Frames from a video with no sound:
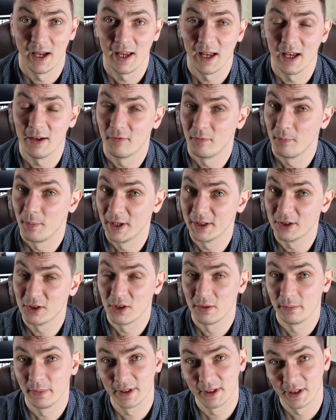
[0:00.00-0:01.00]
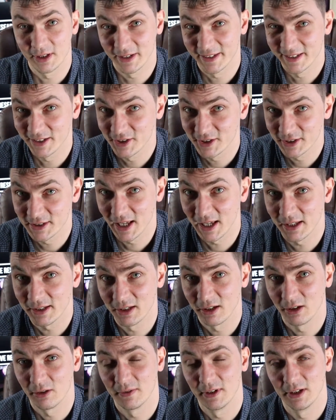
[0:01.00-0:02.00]
I have better and better
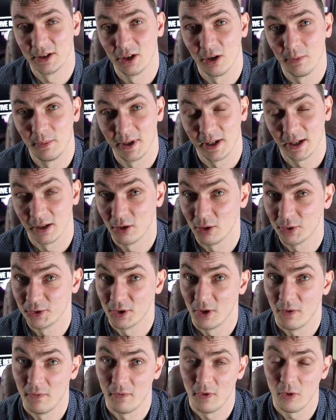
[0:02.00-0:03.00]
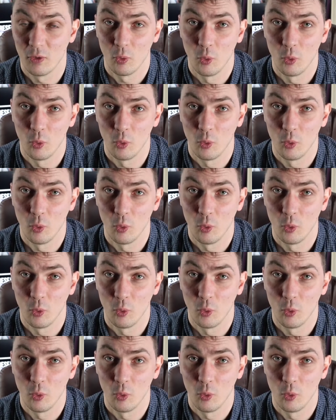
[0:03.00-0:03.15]
understanding of the topic and also of